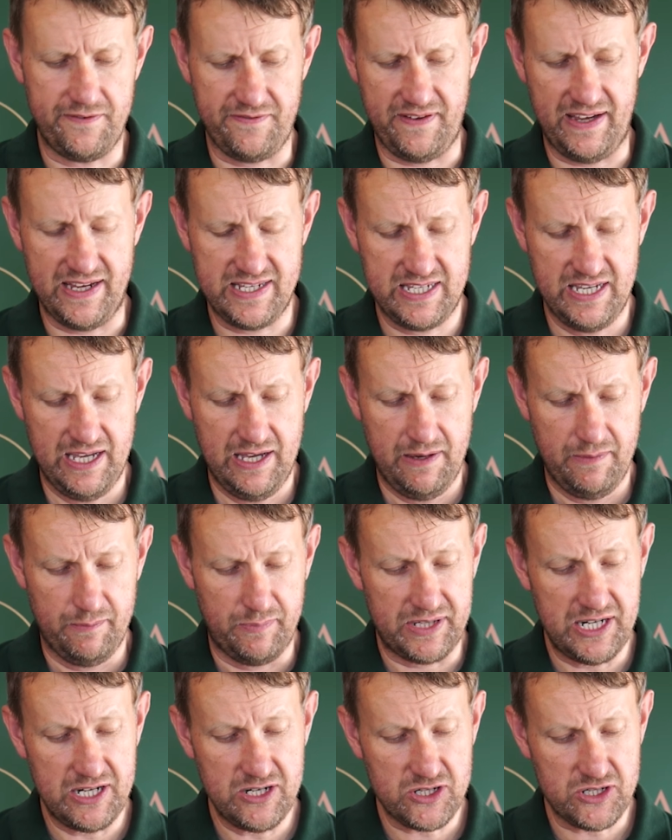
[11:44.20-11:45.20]
fit.
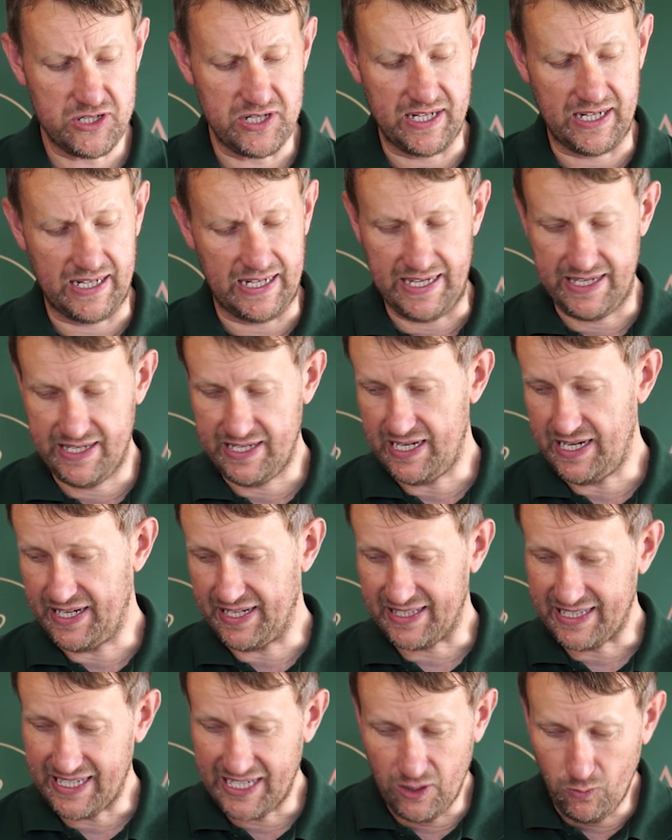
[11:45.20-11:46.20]
But interestingly, and
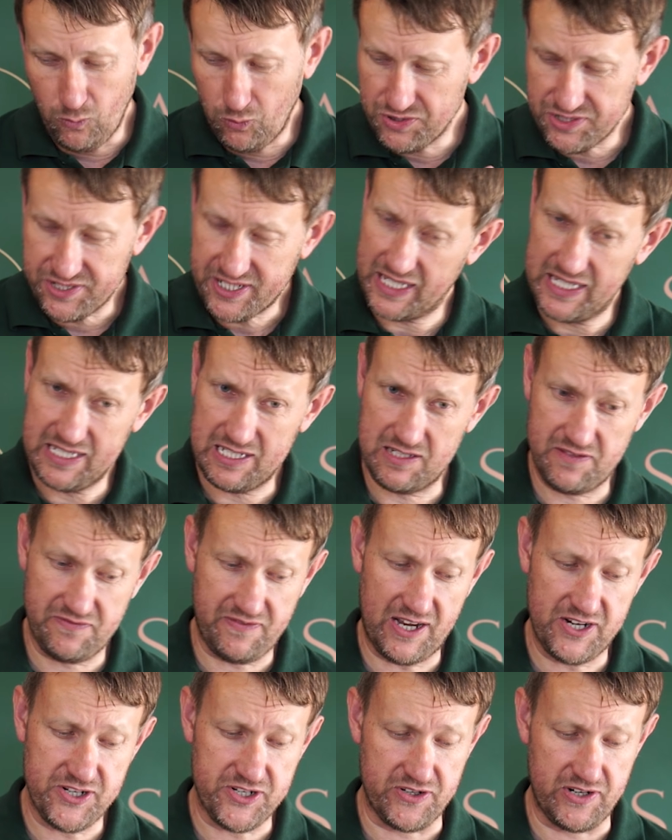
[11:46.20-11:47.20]
again, I wouldn't say this is
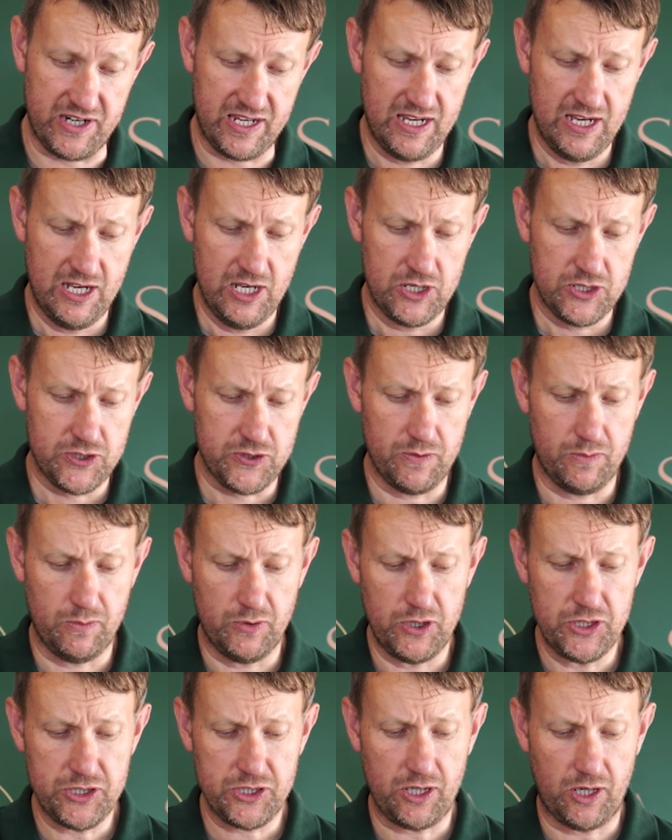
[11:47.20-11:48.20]
factory,
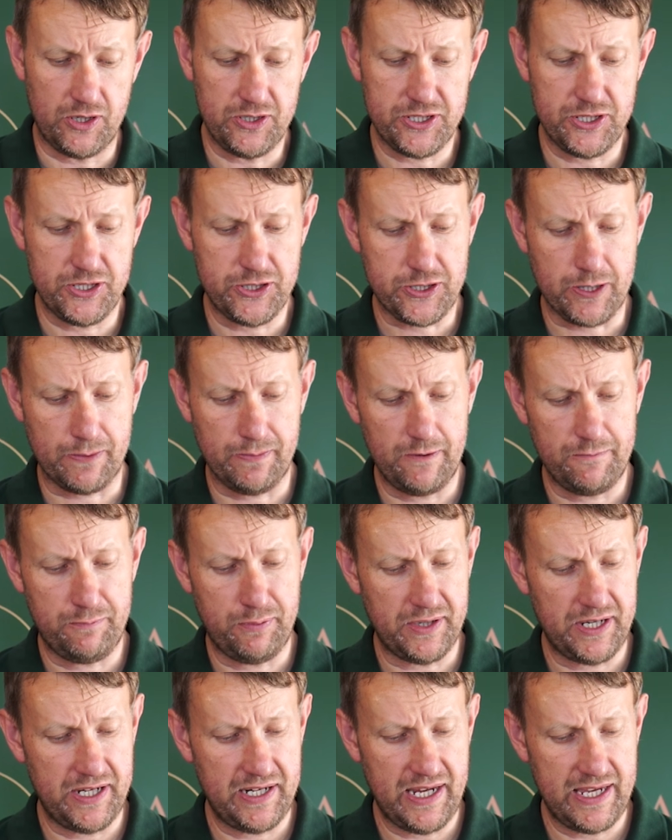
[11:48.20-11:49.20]
someone has gone to the trouble of
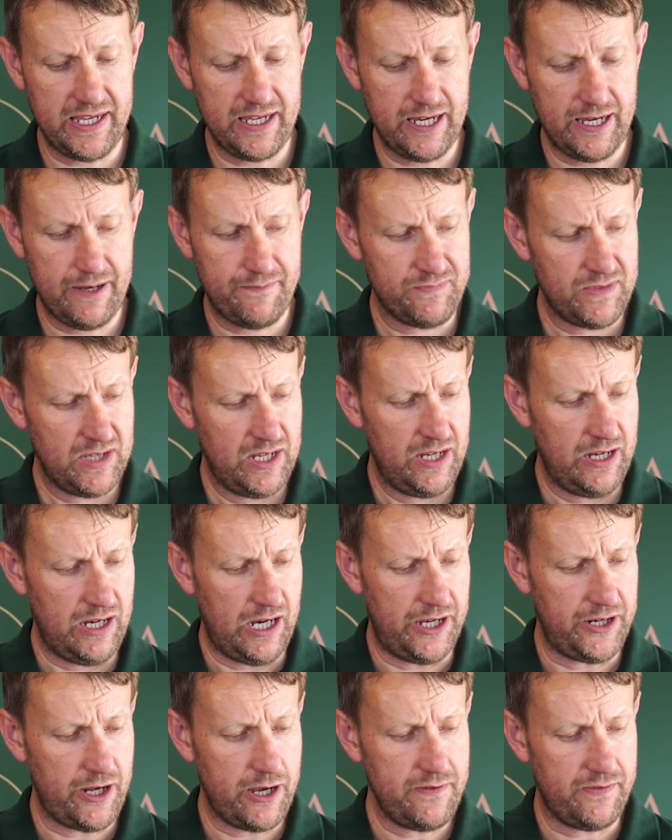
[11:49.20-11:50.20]
putting an
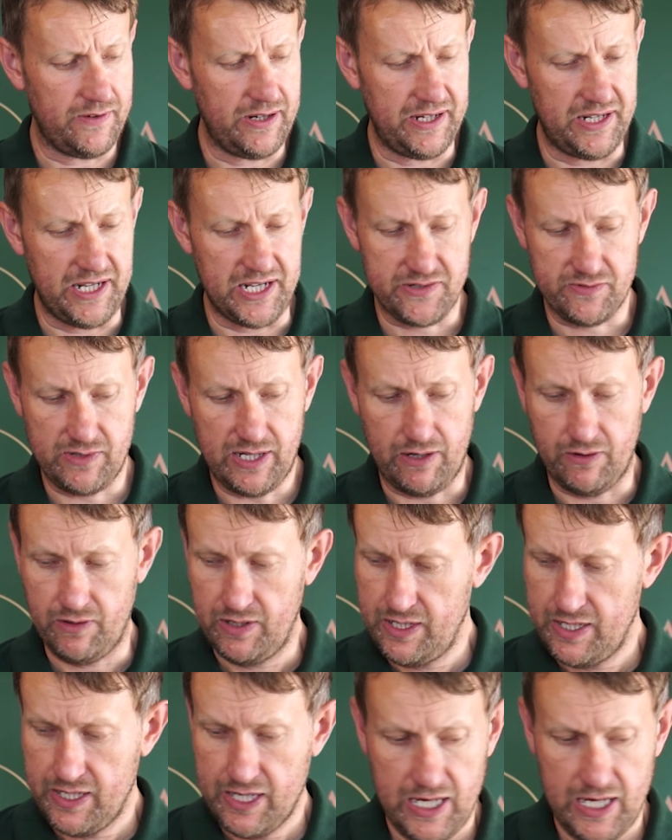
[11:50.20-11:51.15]
oval in it as well.